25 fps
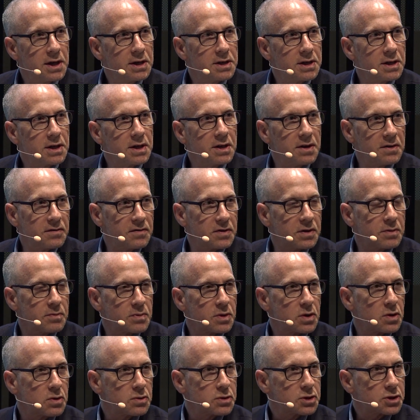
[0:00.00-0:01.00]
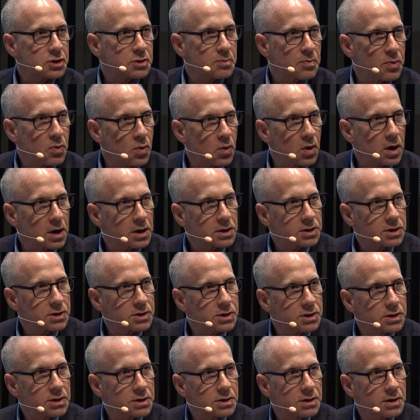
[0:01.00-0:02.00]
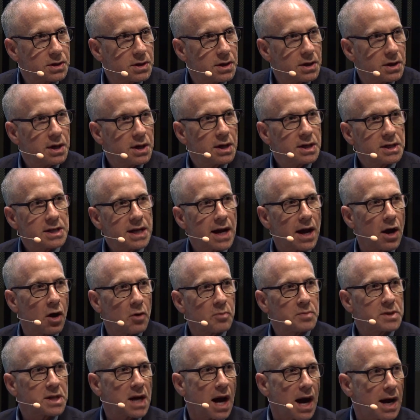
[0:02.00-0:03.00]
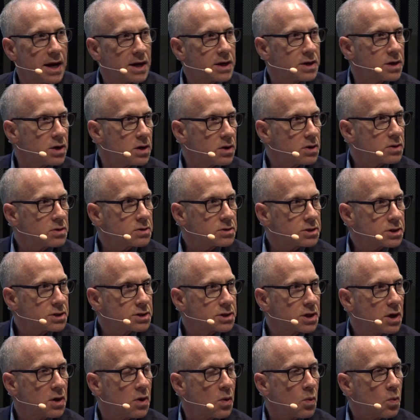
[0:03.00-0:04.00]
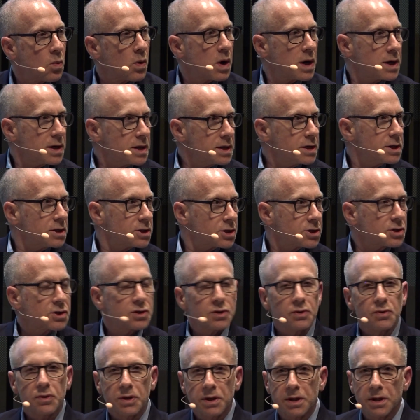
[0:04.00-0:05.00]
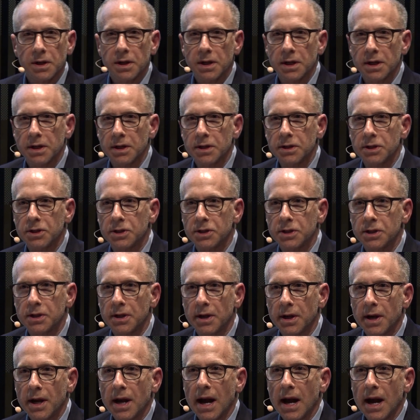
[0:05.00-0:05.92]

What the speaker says: to give them those supports to help diagnose what each student needs,